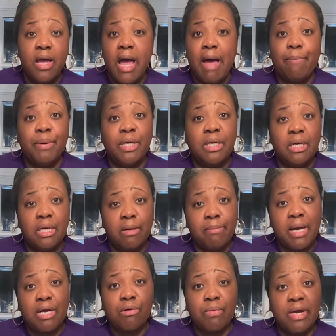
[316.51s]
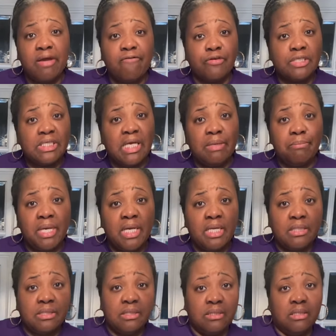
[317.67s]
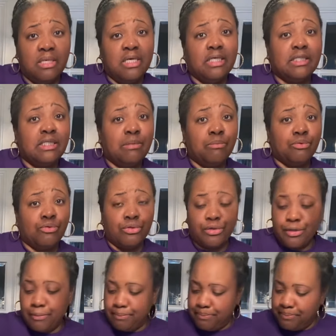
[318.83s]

I put it in the microwave for 10 minutes, simple syrup.